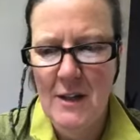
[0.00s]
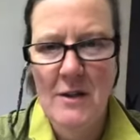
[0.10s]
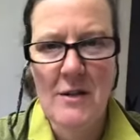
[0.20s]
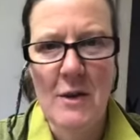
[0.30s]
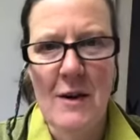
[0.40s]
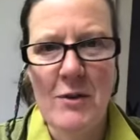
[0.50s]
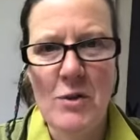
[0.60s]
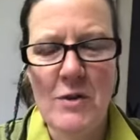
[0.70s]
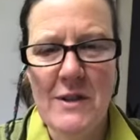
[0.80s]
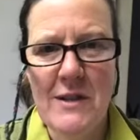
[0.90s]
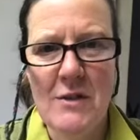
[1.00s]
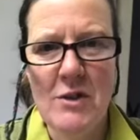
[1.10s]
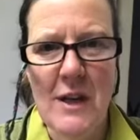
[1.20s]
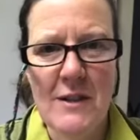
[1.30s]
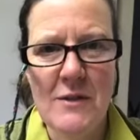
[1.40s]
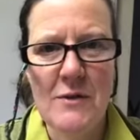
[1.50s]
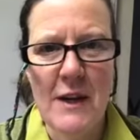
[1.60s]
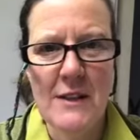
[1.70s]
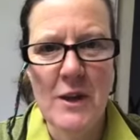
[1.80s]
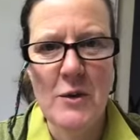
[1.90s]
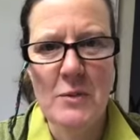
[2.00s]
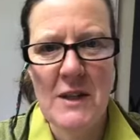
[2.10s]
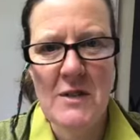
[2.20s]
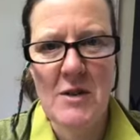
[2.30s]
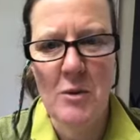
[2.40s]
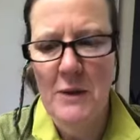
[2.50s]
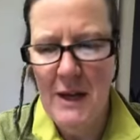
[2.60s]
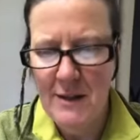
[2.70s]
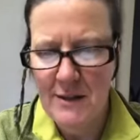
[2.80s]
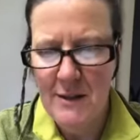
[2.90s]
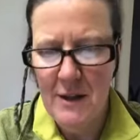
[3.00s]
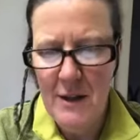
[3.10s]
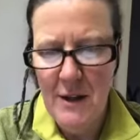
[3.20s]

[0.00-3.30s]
So I've called this little chat Fido meets Topcat.